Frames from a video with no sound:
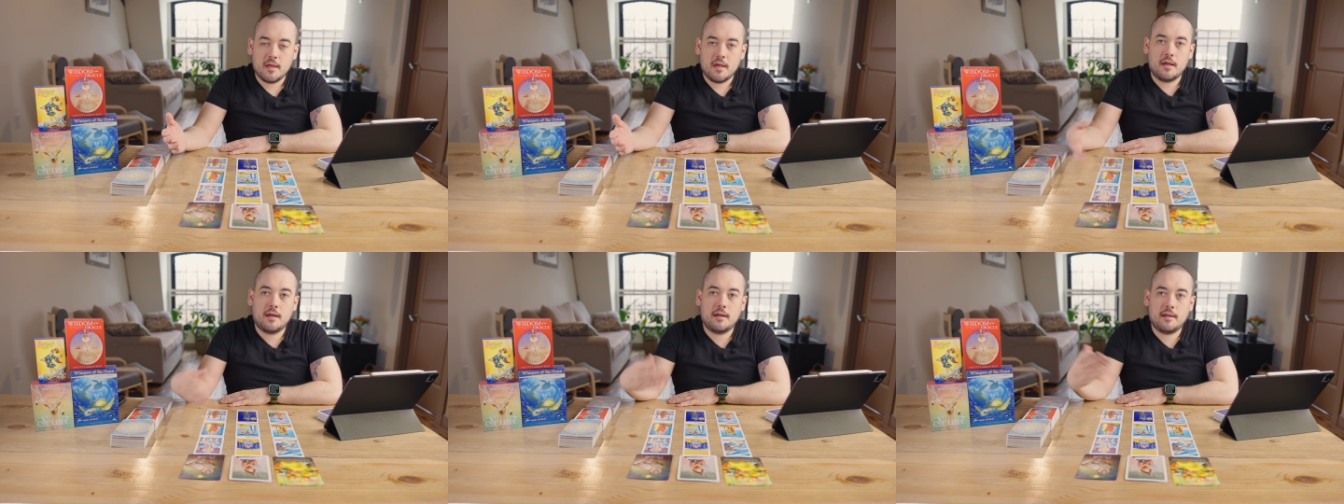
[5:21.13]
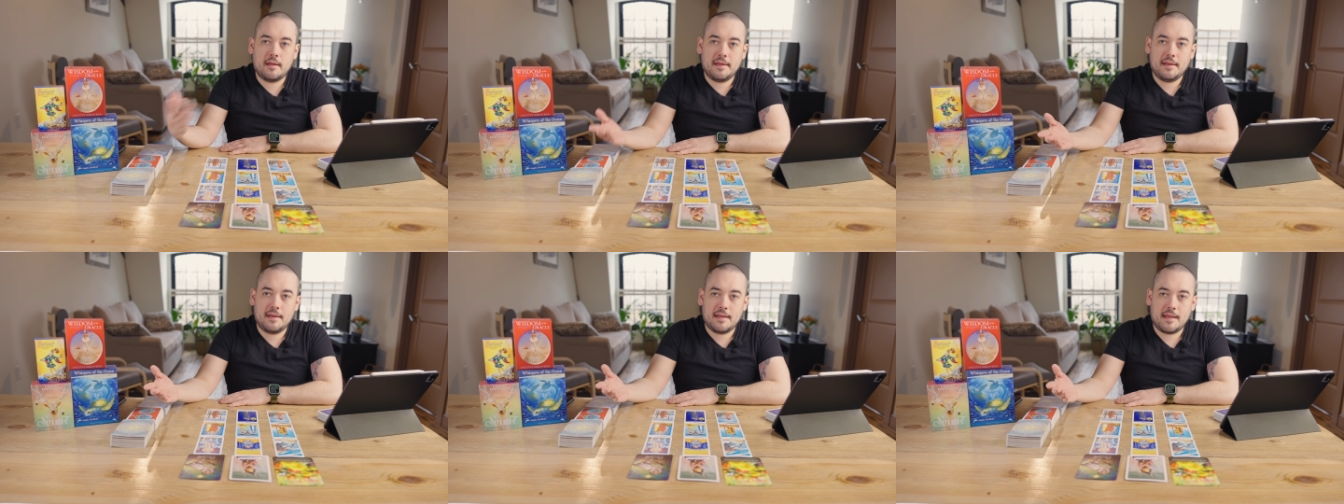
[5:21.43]
Uh,
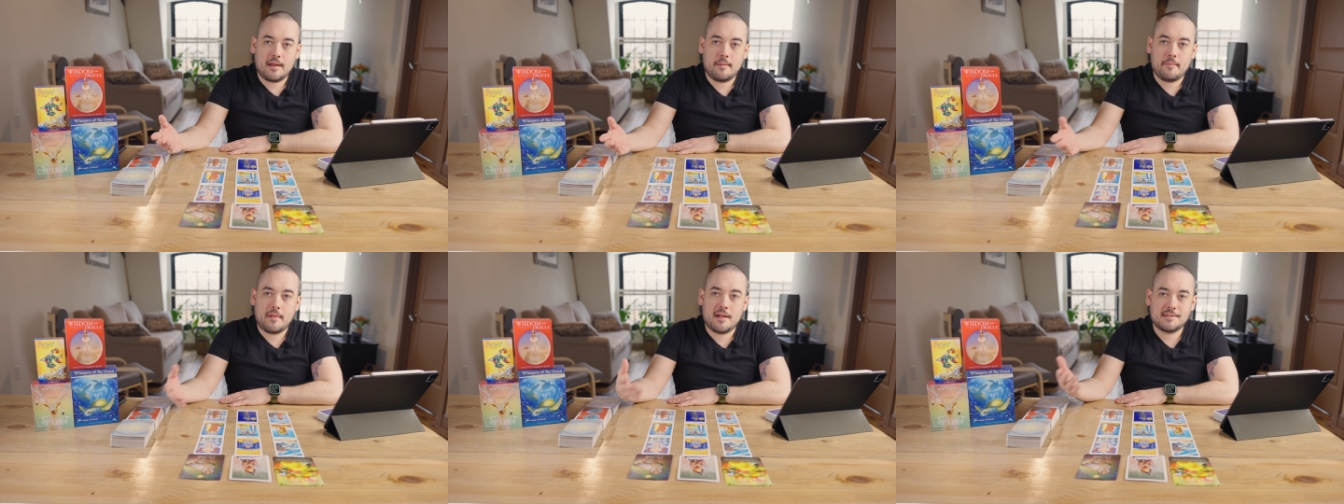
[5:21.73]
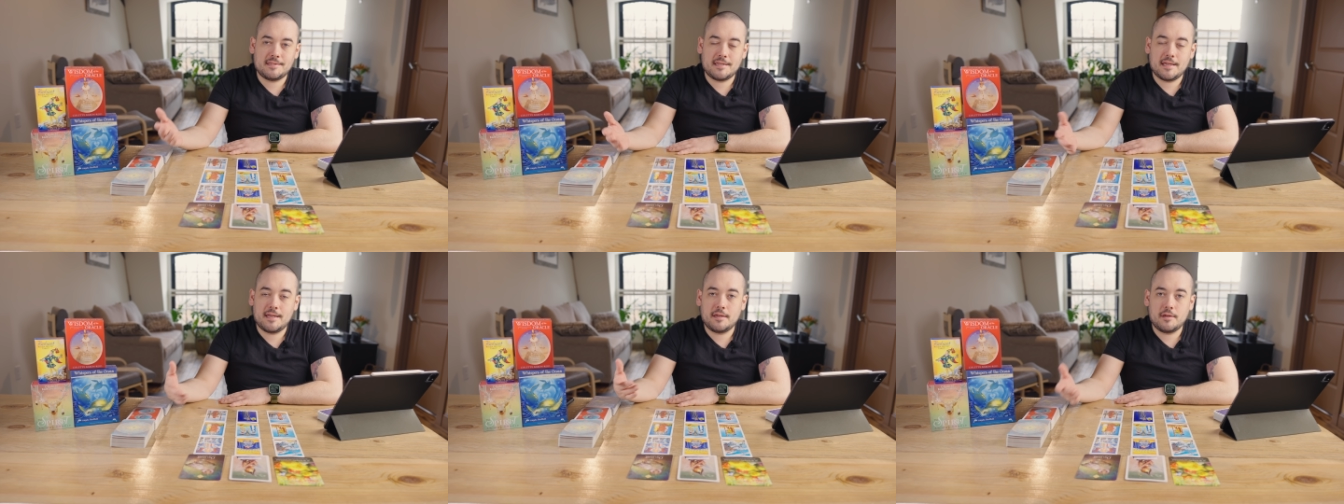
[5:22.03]
and again, I'm
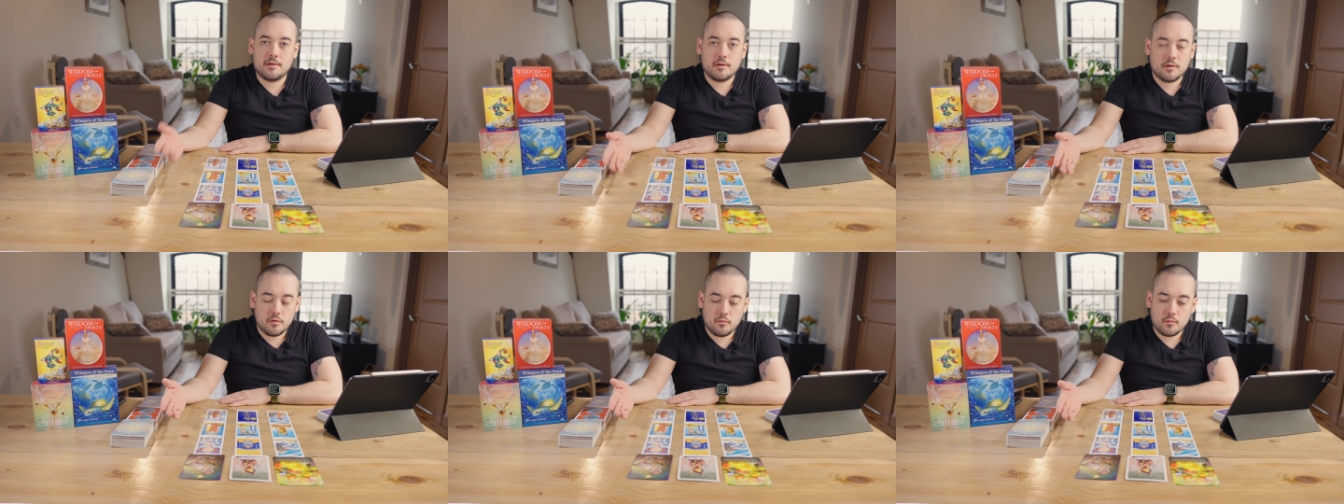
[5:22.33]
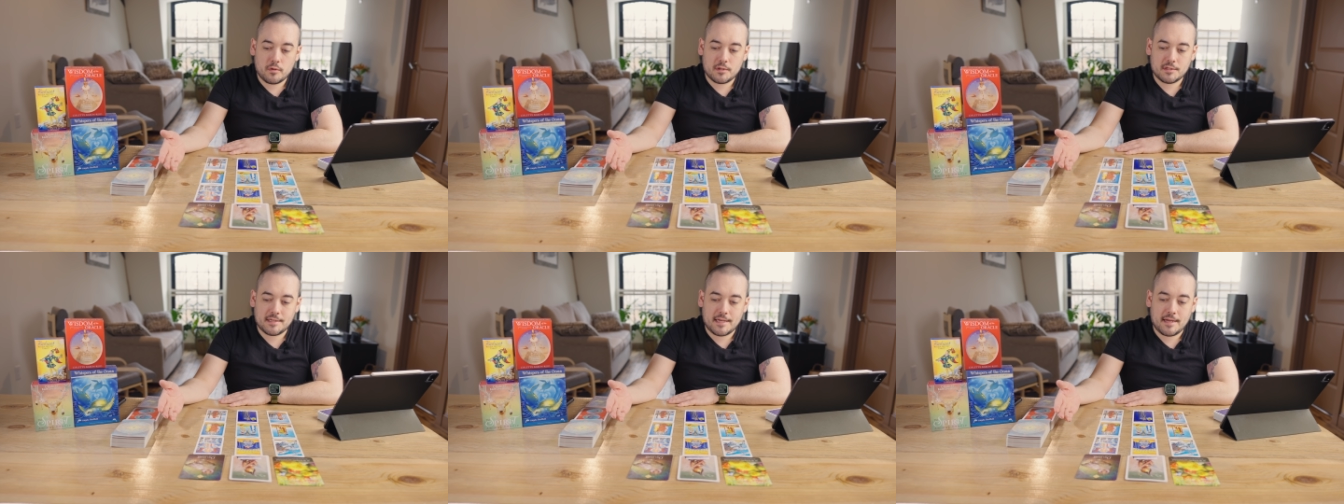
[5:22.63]
not saying you
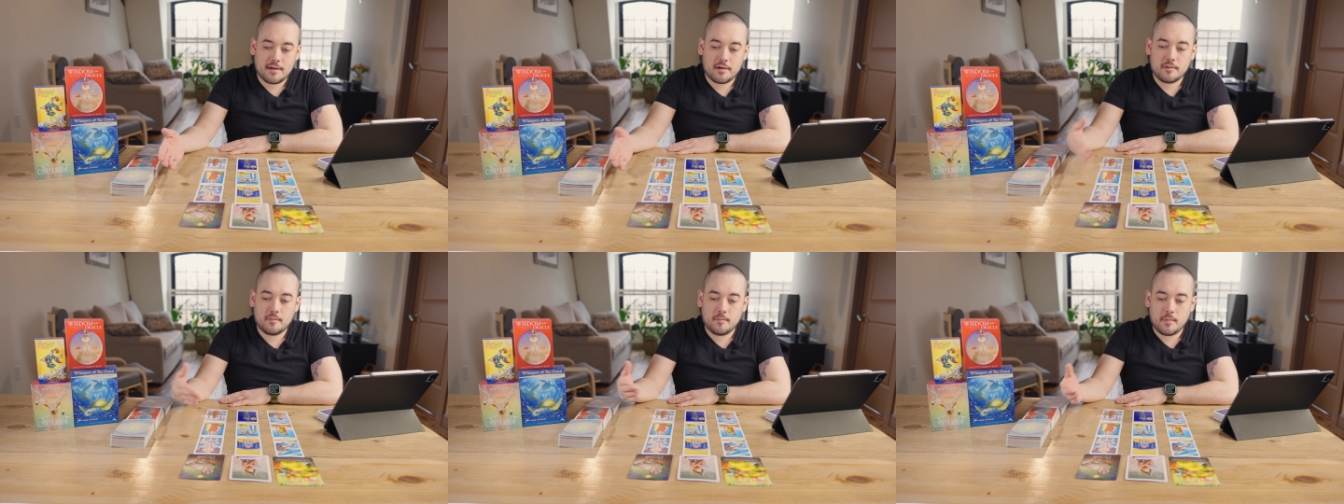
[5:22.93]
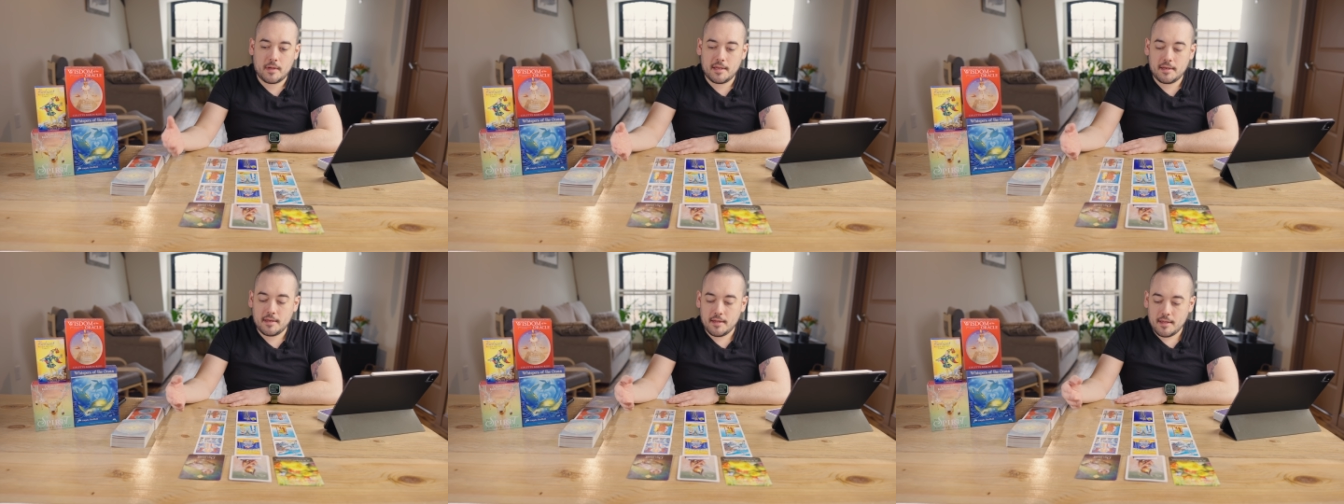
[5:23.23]
were scared,
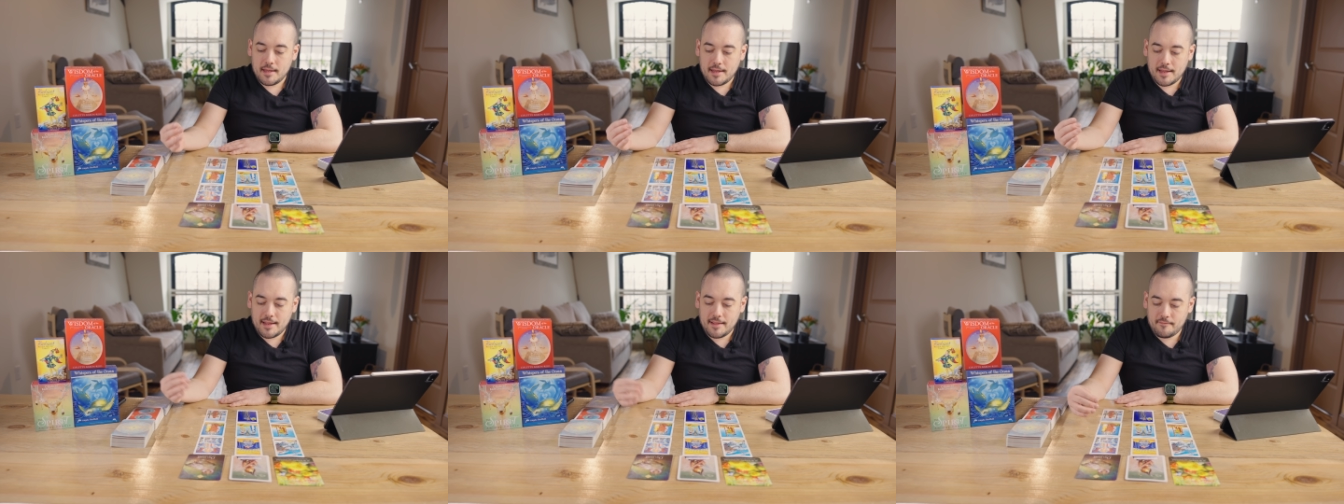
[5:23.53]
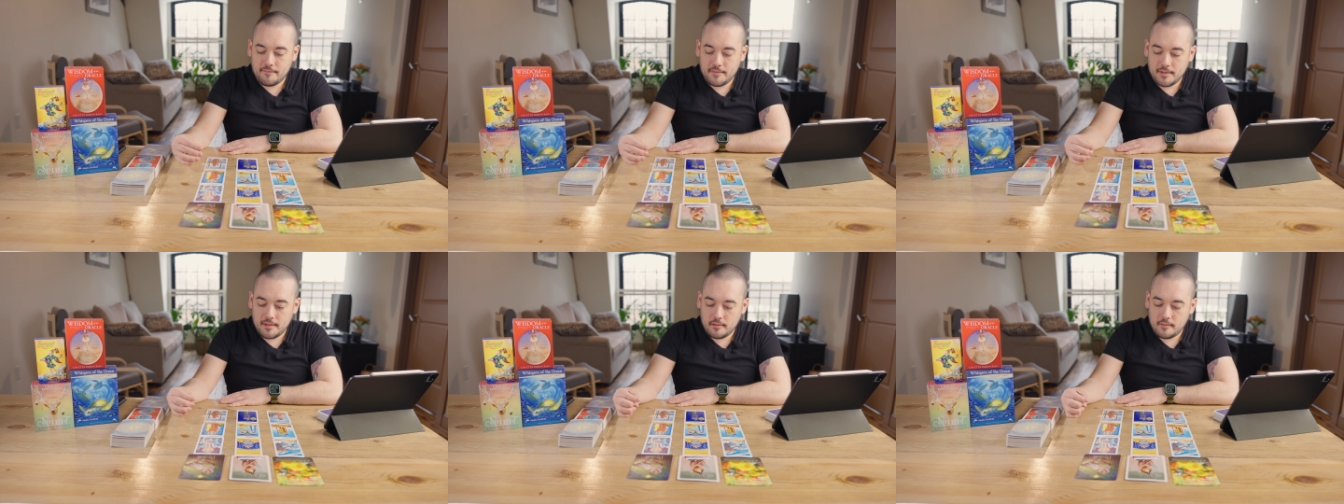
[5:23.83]
but I
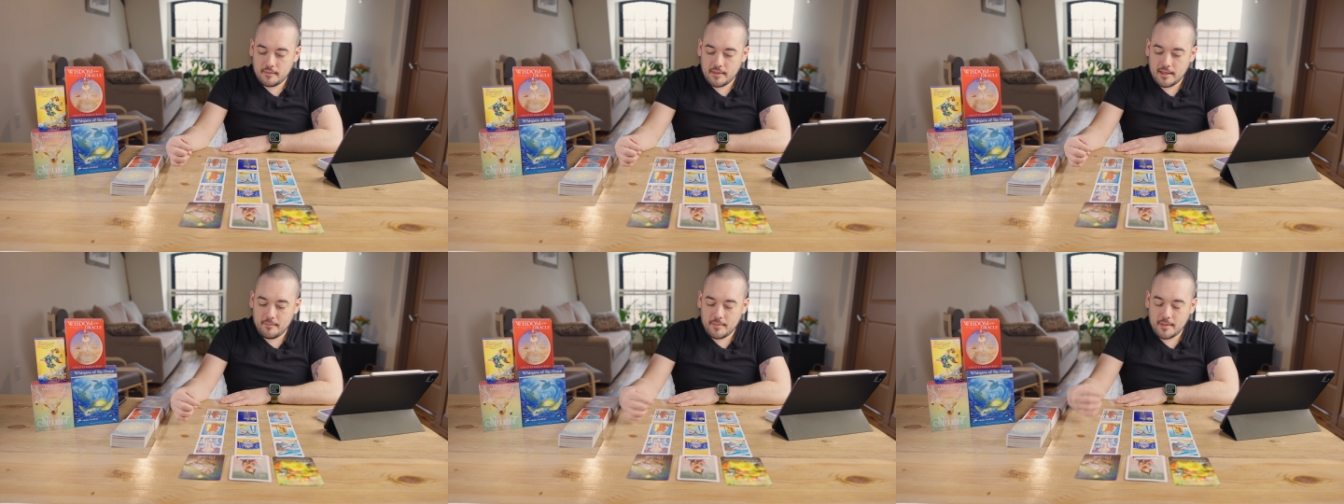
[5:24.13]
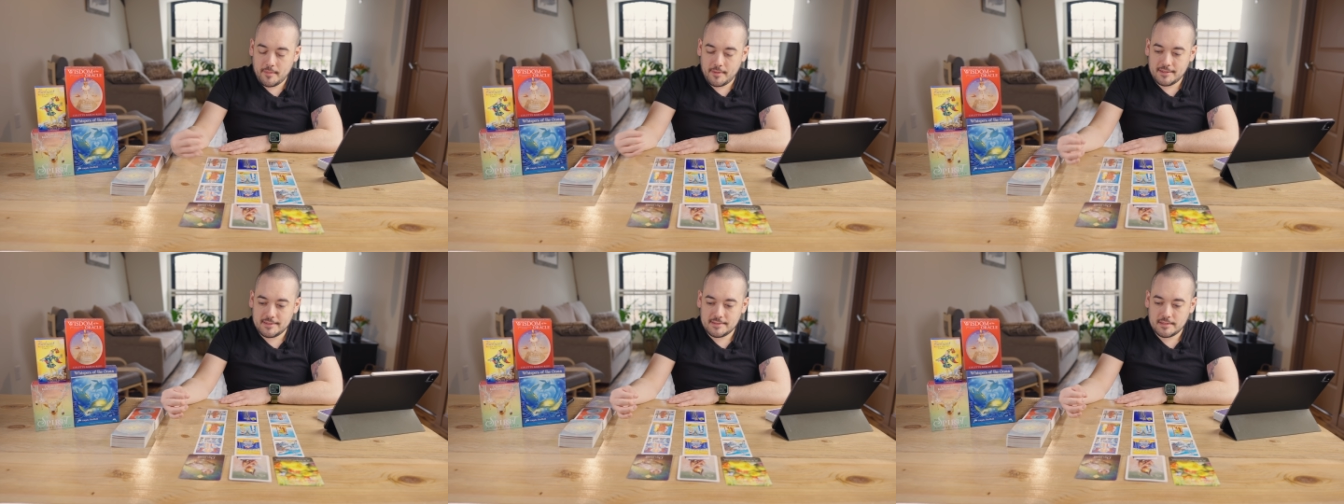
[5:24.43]
feel that
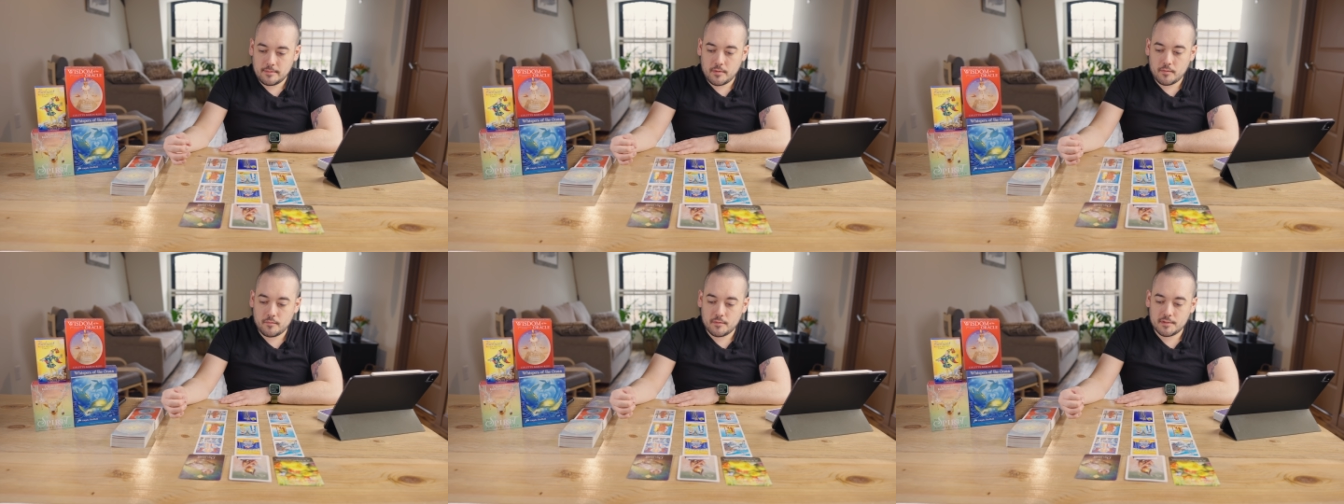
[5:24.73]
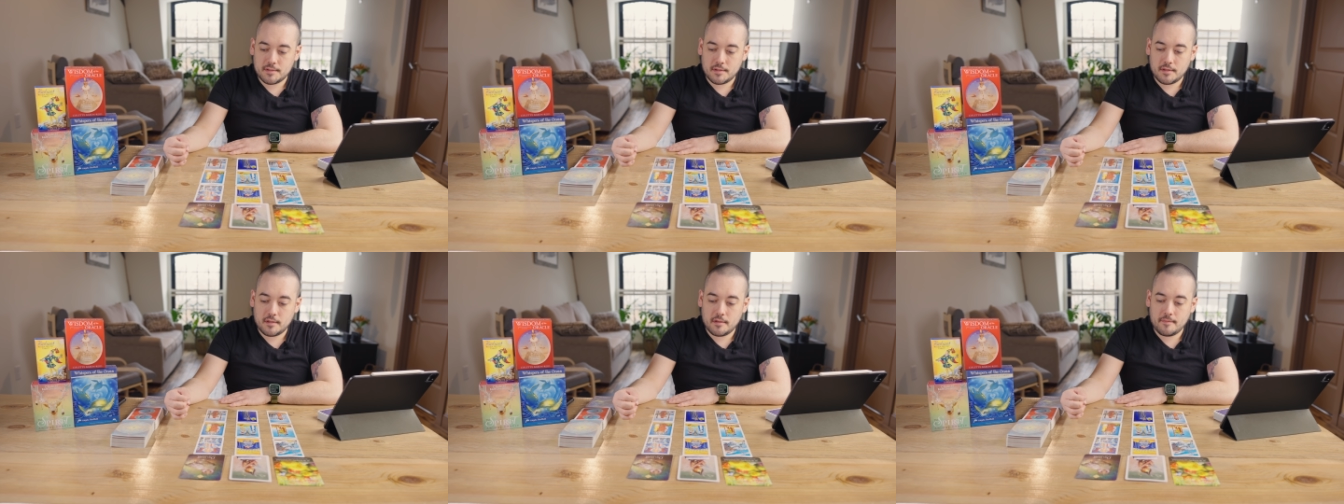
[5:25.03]
maybe someone was a.